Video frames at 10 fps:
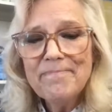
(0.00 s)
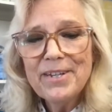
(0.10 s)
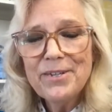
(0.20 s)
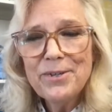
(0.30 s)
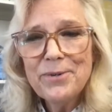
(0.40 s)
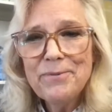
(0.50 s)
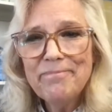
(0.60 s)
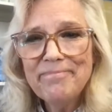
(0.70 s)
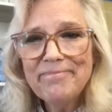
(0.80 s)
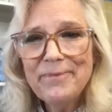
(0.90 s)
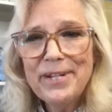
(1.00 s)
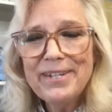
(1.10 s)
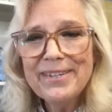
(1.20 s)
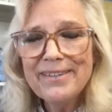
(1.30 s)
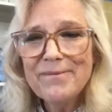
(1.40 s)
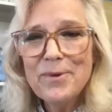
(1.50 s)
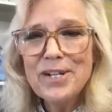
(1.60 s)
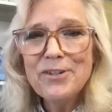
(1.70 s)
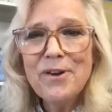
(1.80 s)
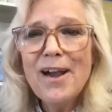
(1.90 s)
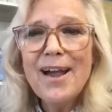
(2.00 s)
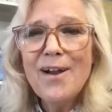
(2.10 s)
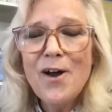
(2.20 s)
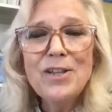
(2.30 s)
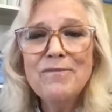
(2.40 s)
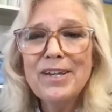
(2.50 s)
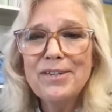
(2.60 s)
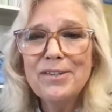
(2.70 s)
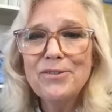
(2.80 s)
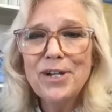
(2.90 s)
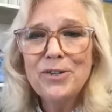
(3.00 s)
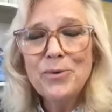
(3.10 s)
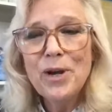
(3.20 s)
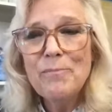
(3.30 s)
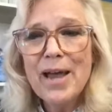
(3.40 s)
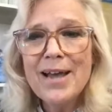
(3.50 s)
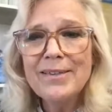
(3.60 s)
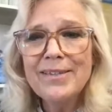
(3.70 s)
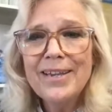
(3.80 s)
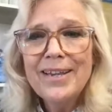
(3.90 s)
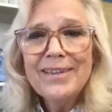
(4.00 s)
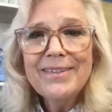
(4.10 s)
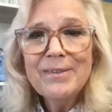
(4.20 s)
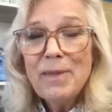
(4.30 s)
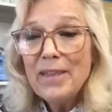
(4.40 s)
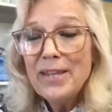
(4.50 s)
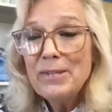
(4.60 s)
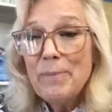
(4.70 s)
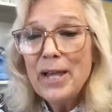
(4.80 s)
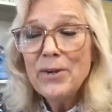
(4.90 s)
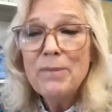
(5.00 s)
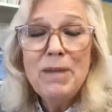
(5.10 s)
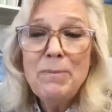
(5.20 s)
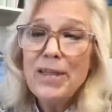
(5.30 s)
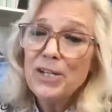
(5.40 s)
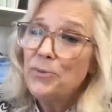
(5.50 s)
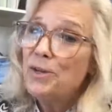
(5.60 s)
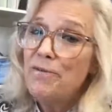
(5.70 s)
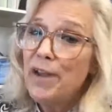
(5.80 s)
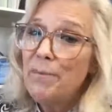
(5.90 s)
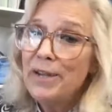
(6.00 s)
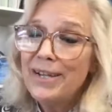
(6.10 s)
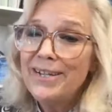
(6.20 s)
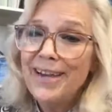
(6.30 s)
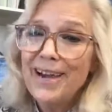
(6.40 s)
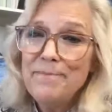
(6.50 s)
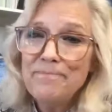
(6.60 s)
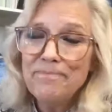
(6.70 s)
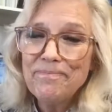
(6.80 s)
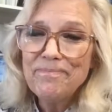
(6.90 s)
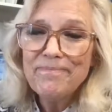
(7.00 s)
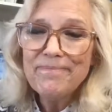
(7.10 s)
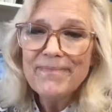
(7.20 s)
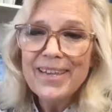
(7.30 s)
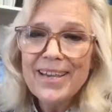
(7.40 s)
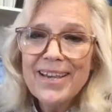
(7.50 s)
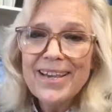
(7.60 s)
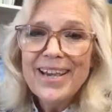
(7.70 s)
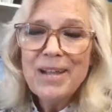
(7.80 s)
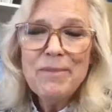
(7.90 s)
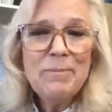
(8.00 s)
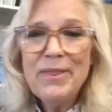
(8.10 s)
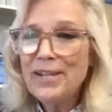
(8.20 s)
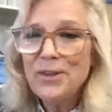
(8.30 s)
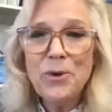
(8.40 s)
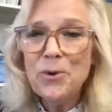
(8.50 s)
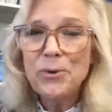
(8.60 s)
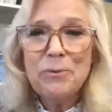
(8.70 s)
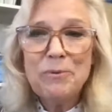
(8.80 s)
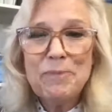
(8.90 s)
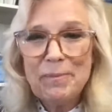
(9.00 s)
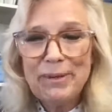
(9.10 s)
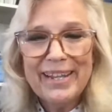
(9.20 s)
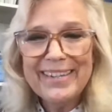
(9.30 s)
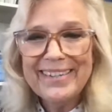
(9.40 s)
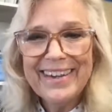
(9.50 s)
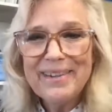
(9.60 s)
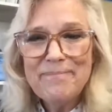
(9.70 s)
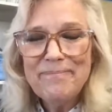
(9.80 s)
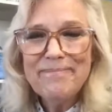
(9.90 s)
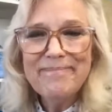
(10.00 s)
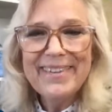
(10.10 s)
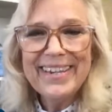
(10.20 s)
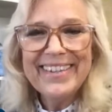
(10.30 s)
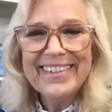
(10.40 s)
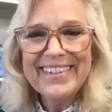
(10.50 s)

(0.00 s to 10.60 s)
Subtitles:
So we just want to try, all of us, to try to do our best to make things better. And maybe that's one family at a time. And maybe that's a whole group of people at a time. Yeah.